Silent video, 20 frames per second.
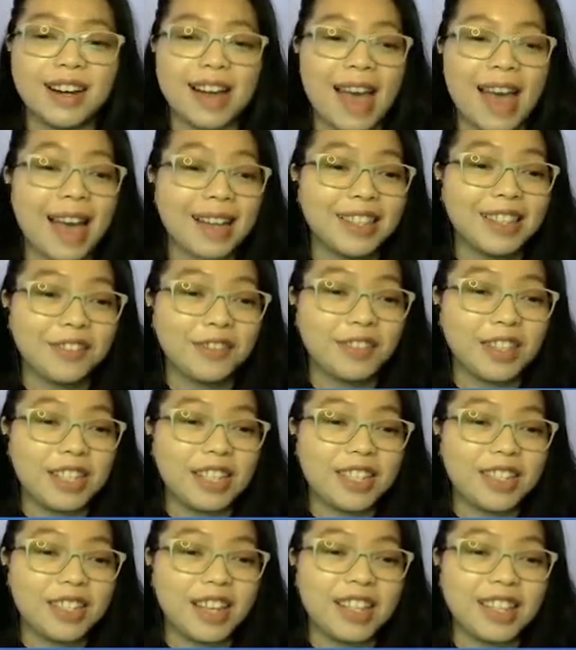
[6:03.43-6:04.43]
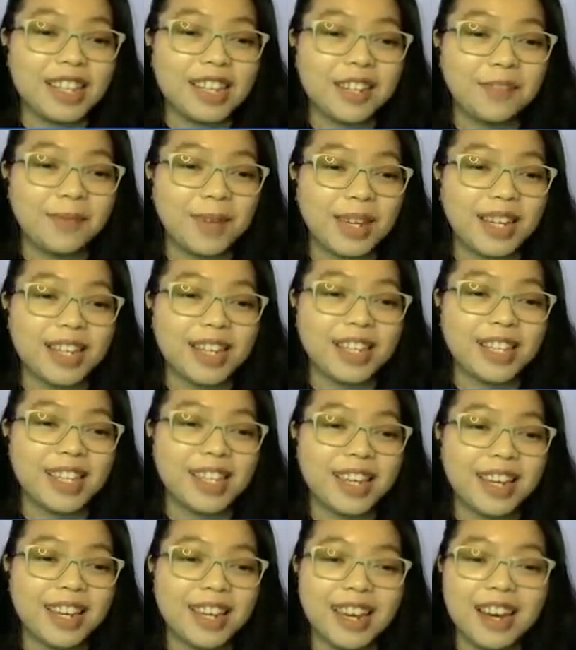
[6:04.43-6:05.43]
actively study
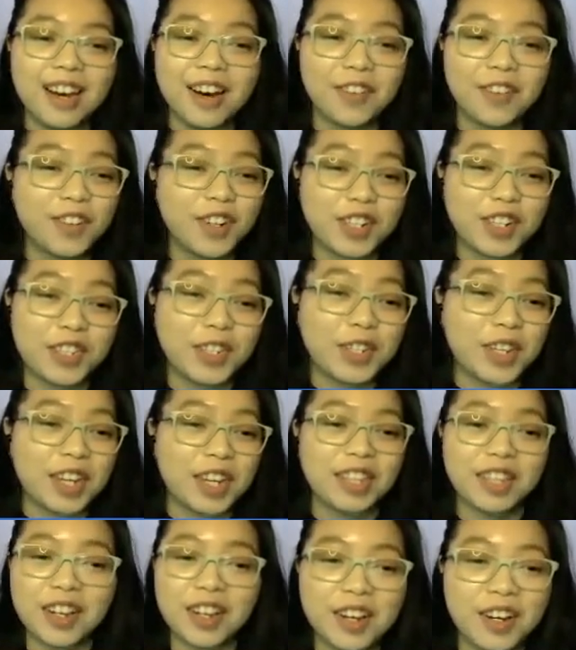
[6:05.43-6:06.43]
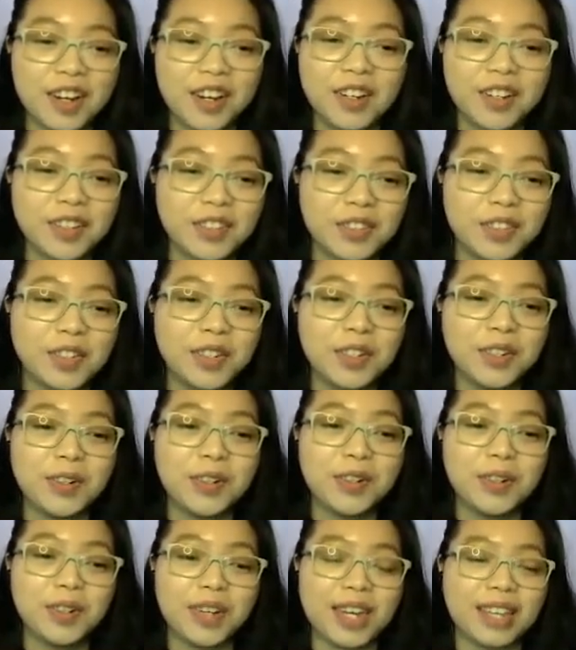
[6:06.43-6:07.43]
because, of course, you can
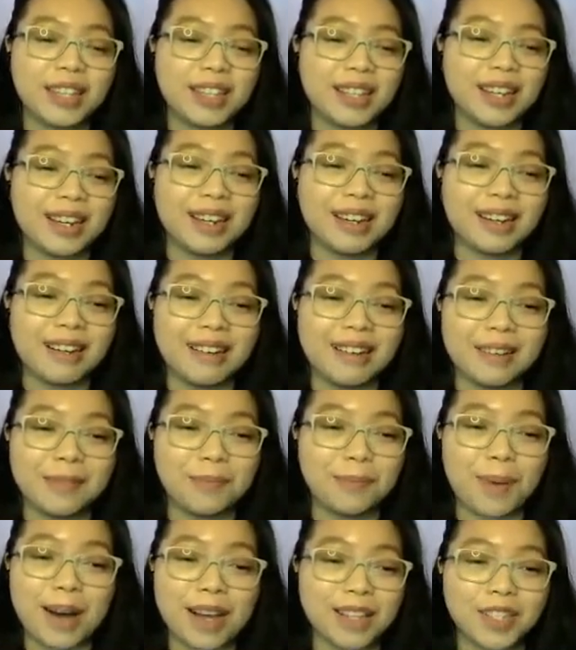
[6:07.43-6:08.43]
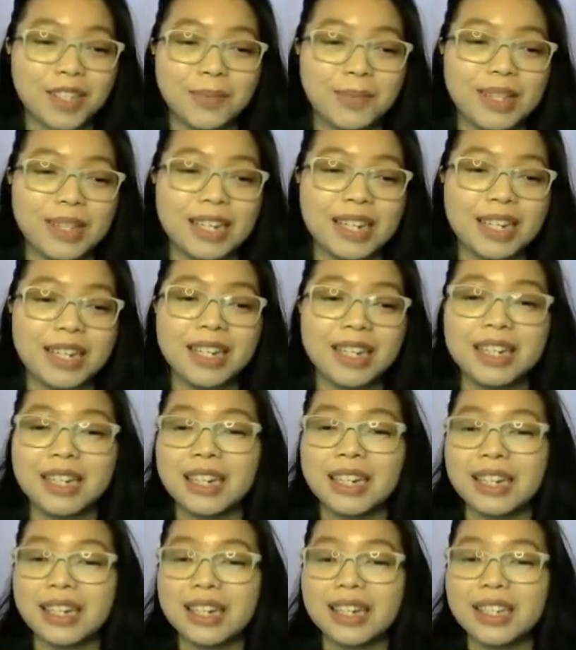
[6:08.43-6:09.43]
do it possibly.
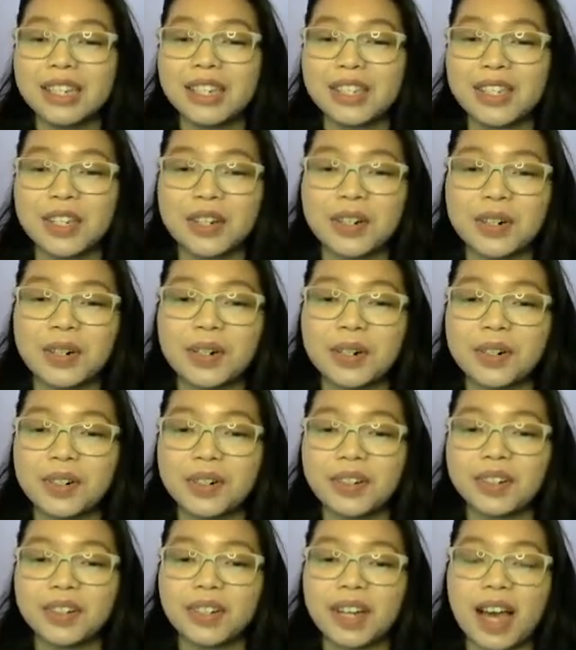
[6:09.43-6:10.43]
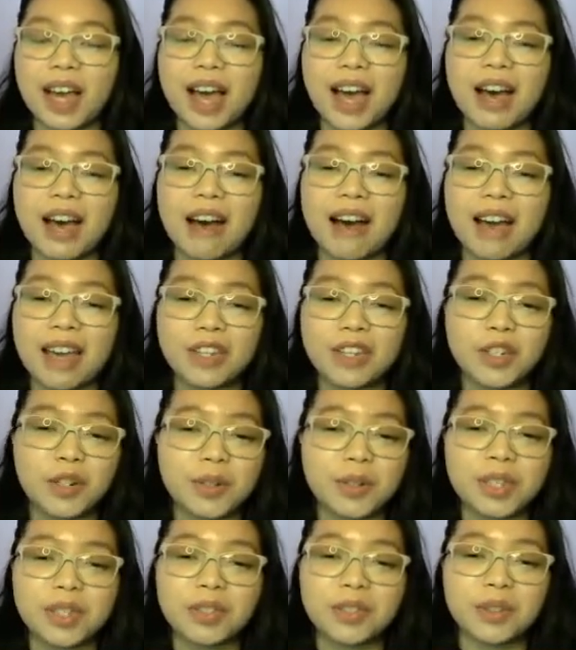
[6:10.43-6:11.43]
So I
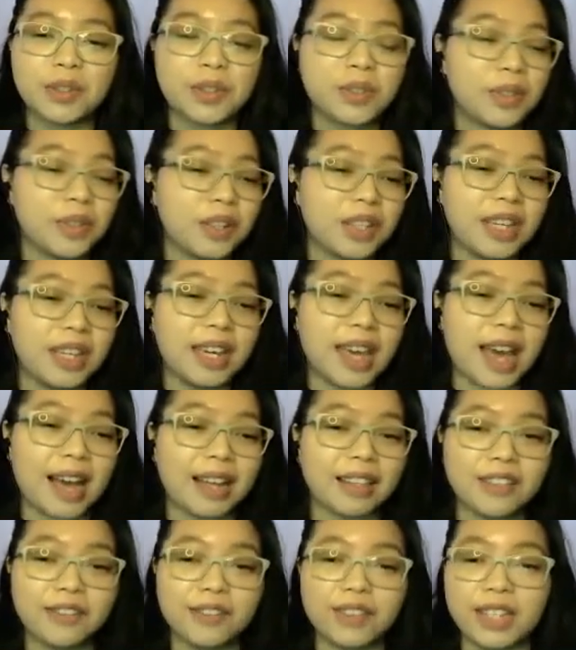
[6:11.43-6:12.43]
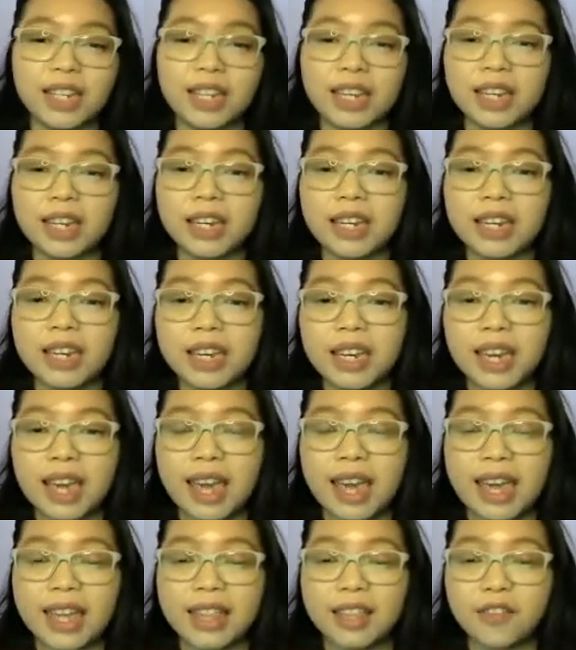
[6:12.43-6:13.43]
chose it to study actively.
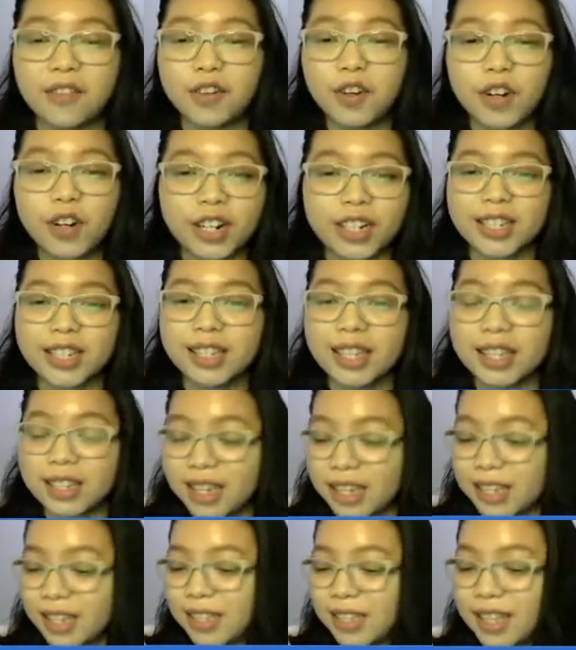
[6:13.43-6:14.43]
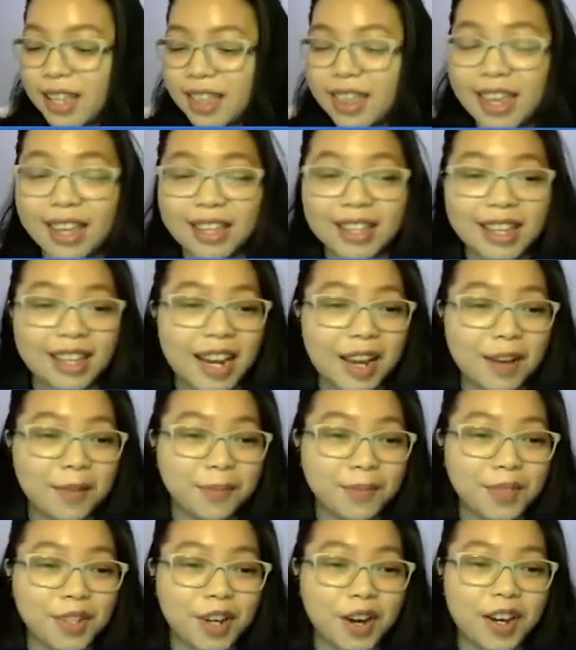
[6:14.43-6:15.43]
And of course, this is the thing that
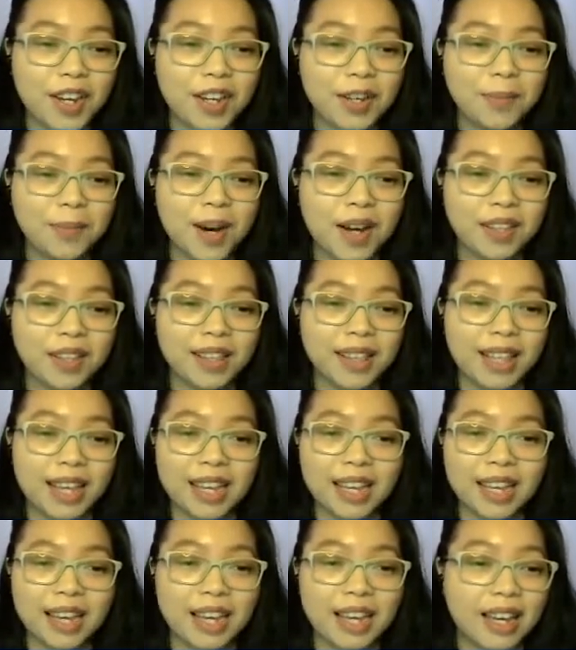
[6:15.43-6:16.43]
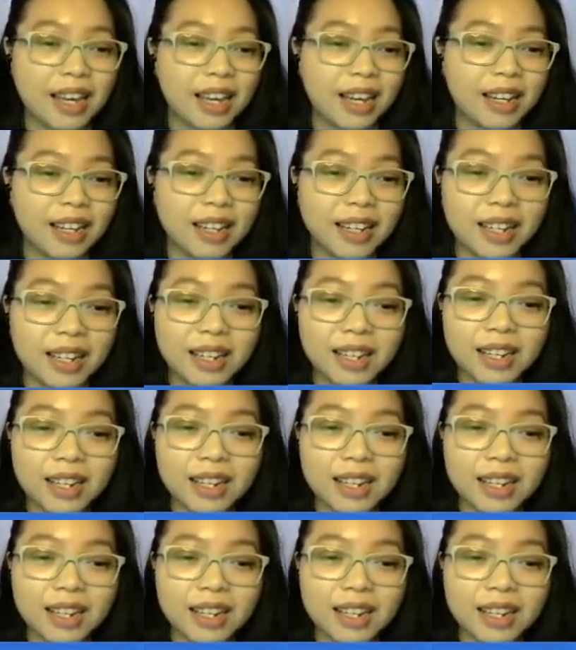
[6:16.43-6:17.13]
I'm talking about a